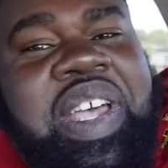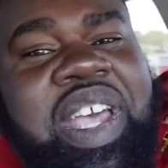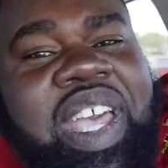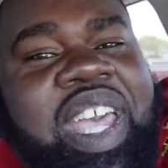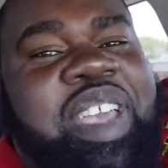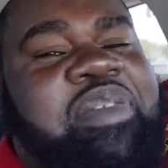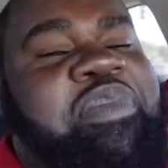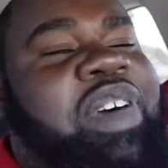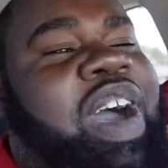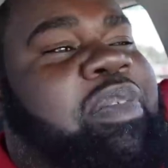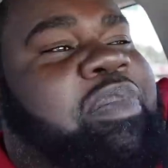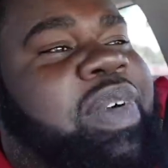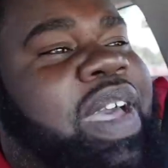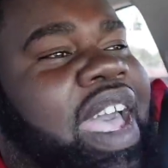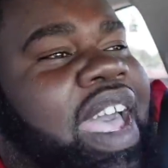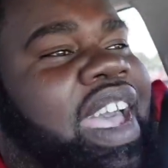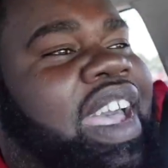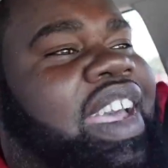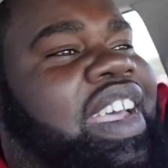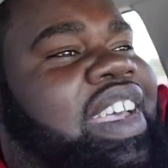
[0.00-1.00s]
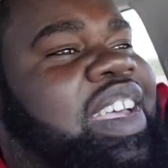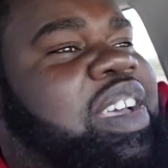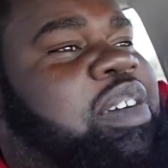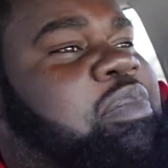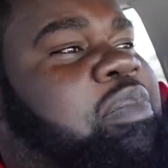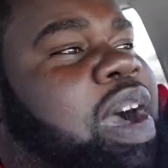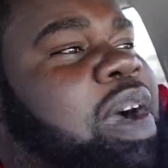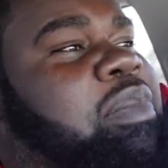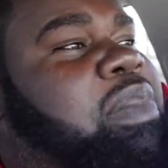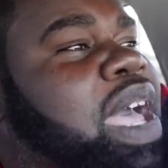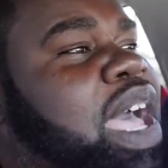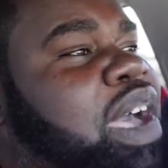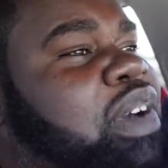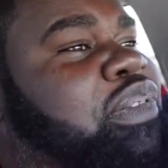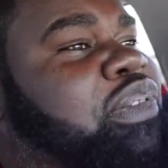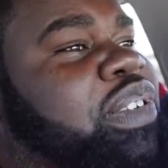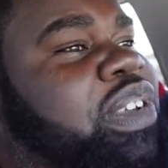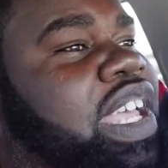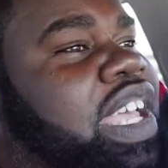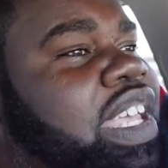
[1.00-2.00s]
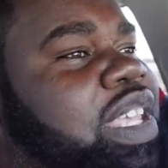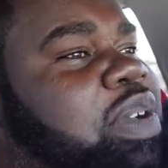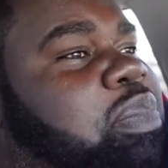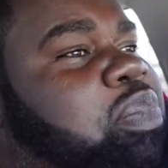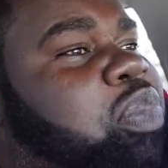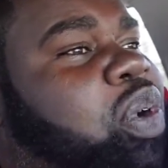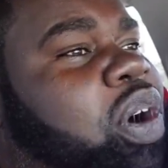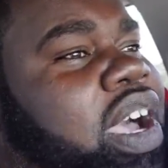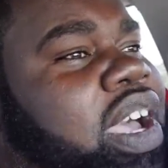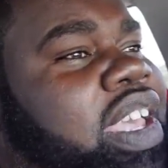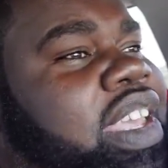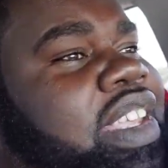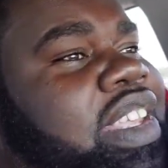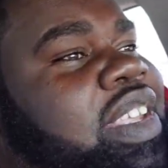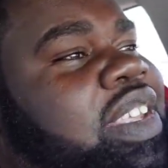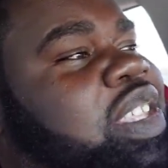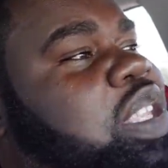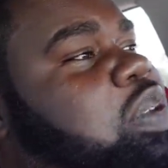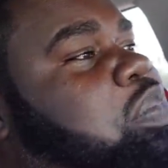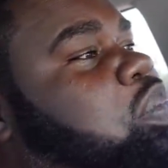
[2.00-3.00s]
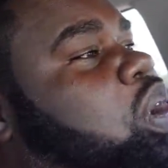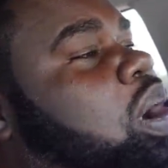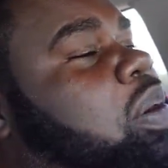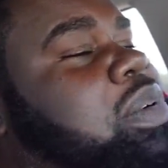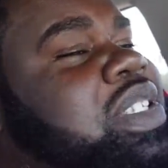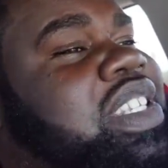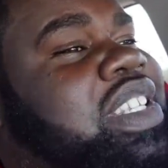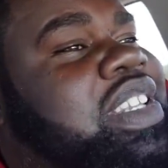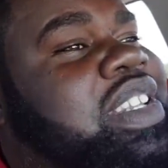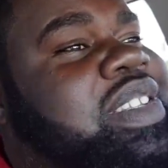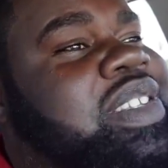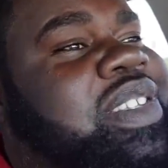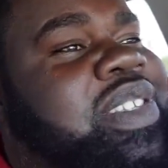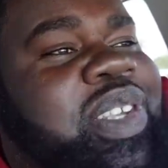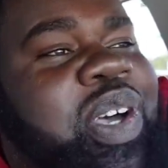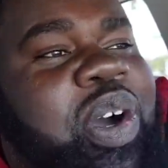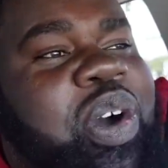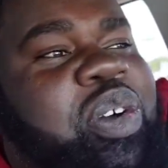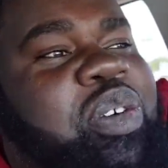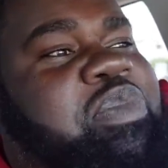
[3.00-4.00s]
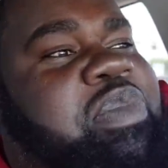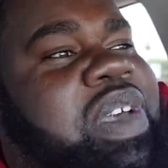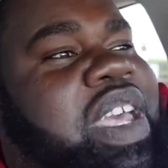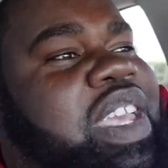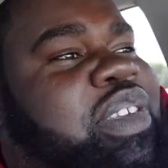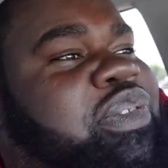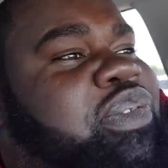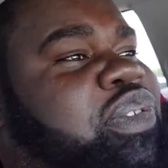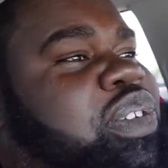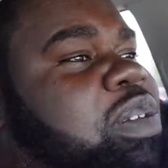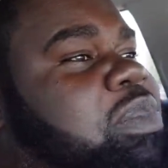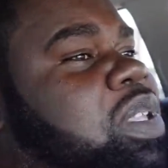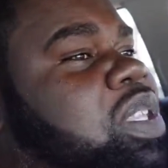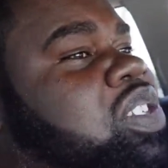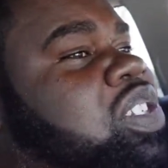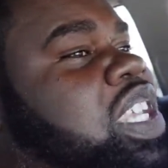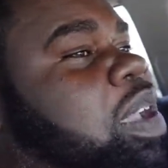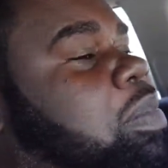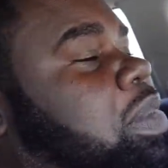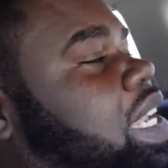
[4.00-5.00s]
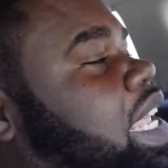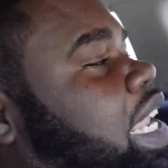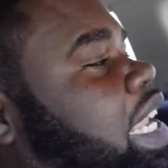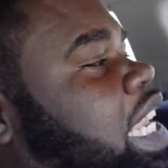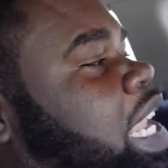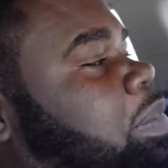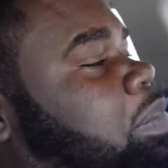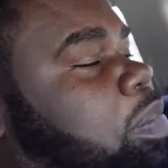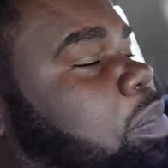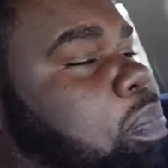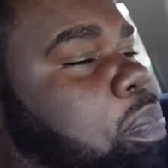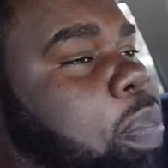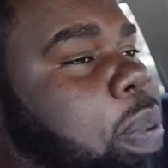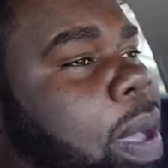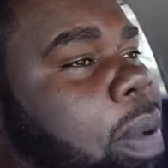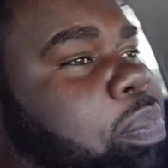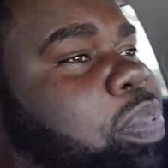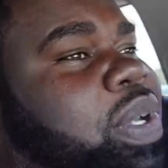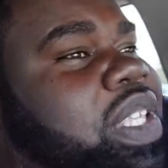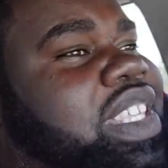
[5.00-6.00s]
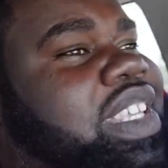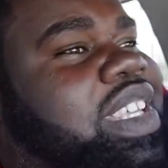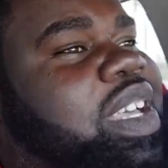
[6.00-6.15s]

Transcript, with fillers: Hey, my bad, my bad, fan. Your boy, your boy was in the zone, man. You feel me? Jamming that lemon pepper, you